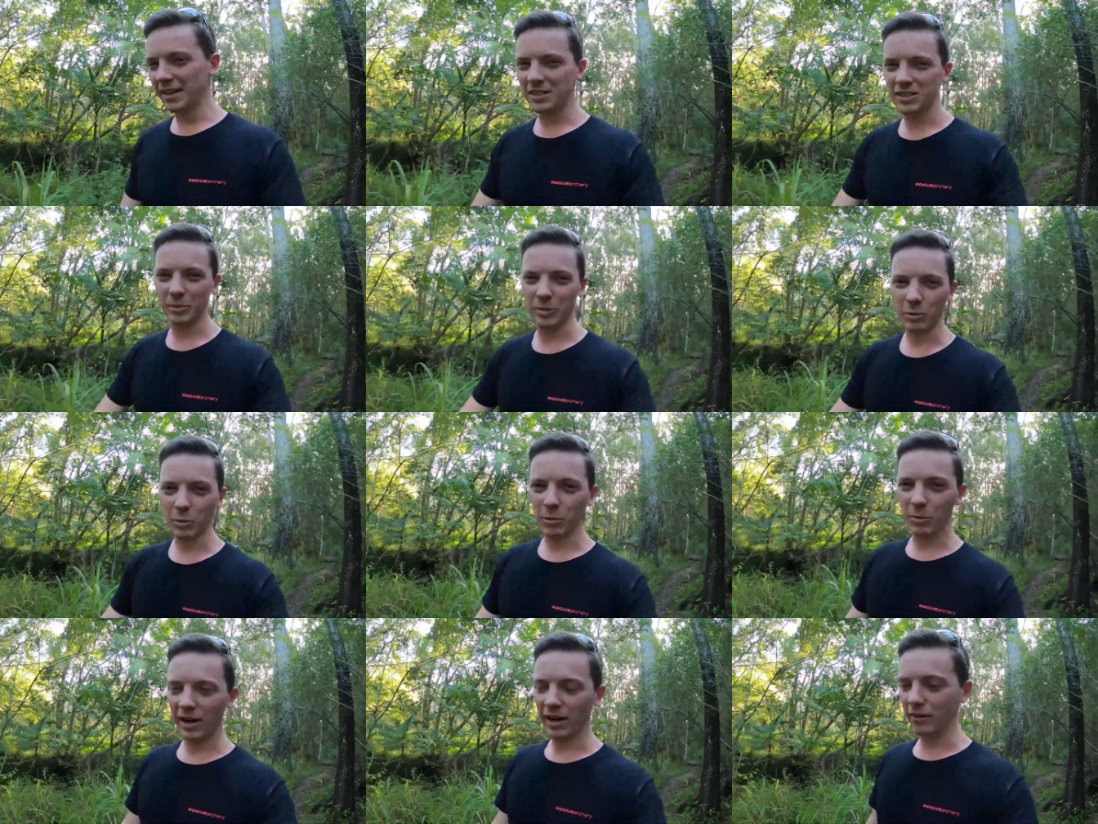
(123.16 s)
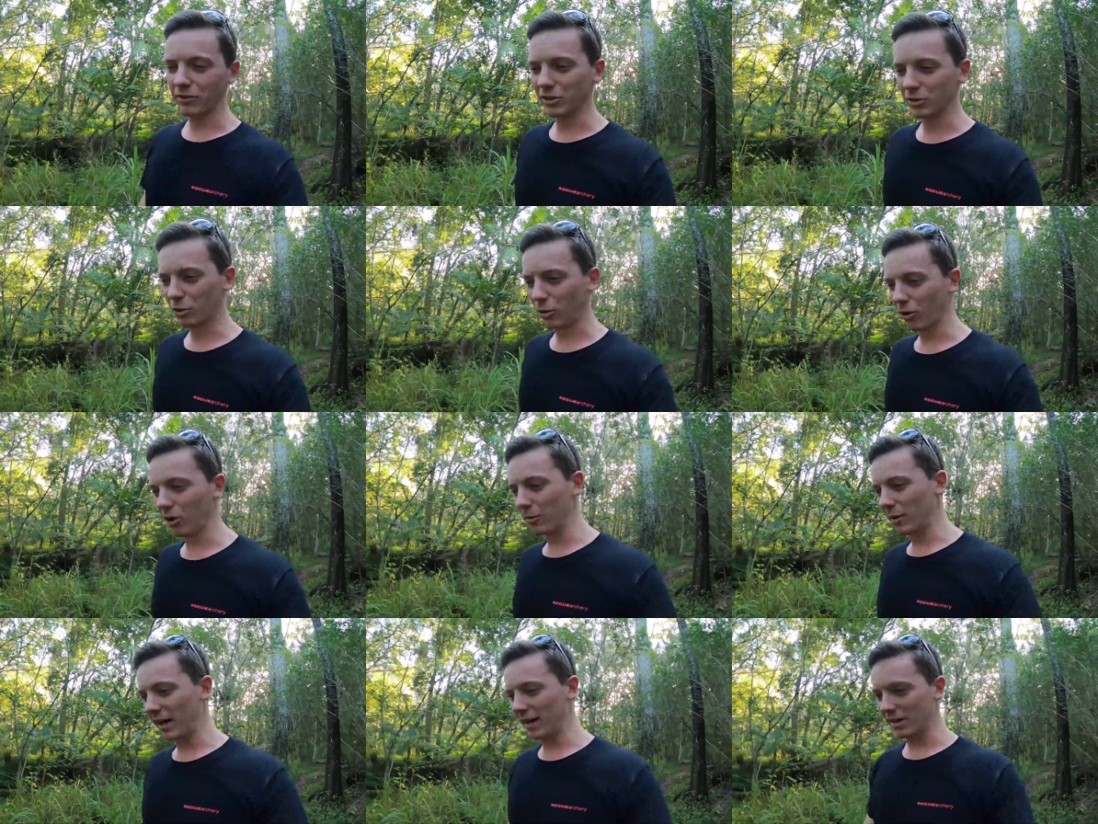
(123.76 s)
Something we might have to
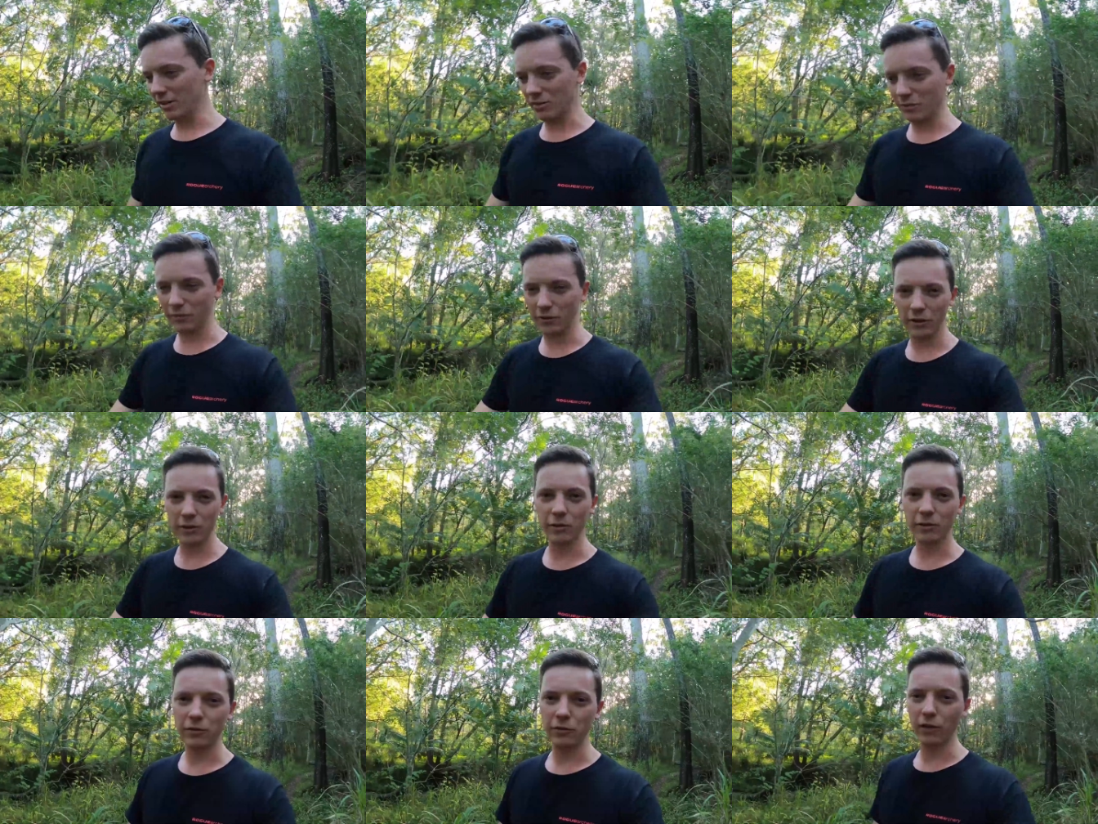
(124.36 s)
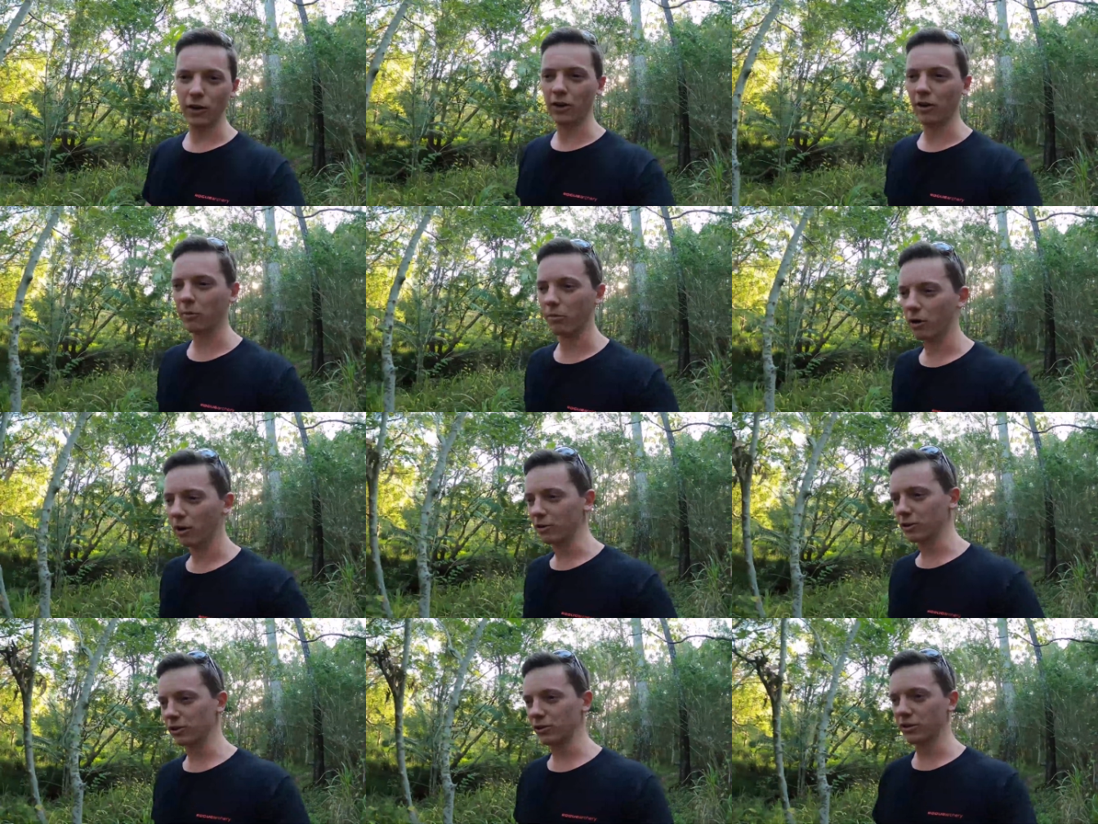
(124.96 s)
talk about in further
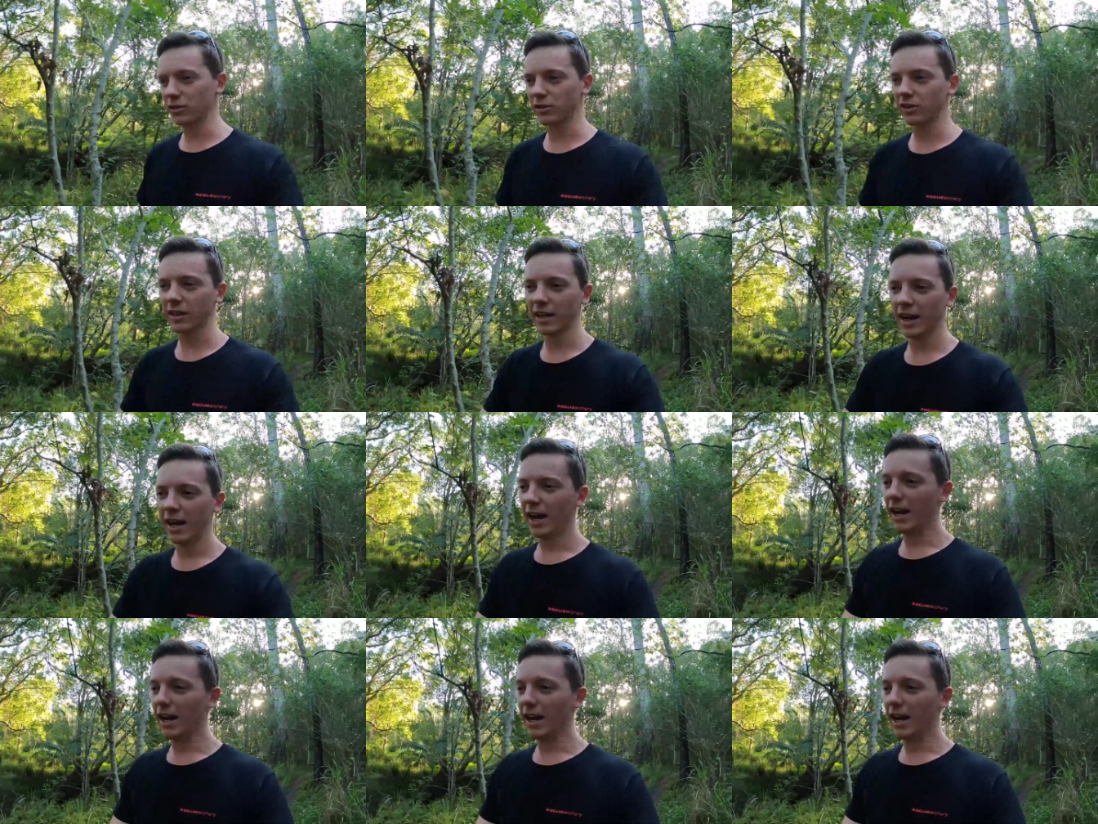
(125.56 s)
modules.